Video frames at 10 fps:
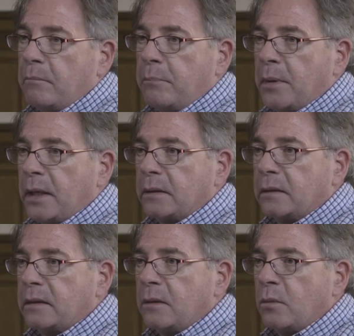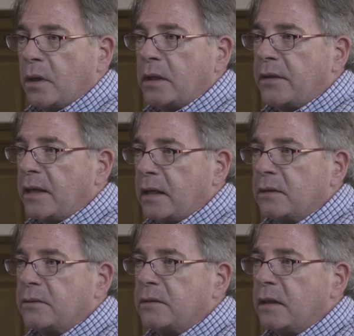but the work thing
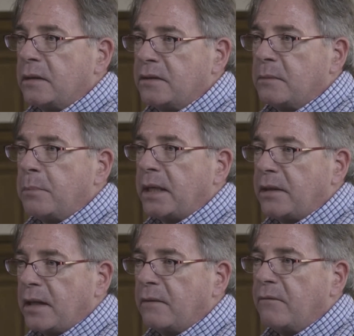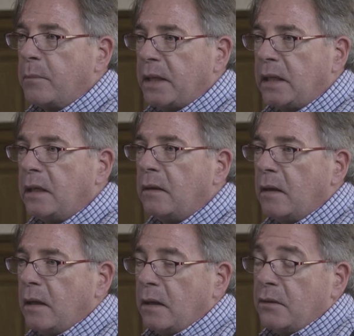is the big thing for me.
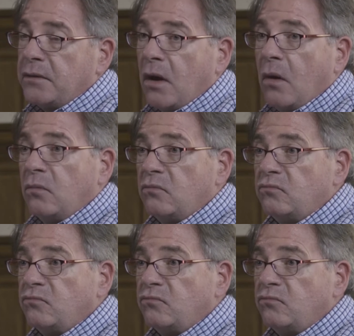So,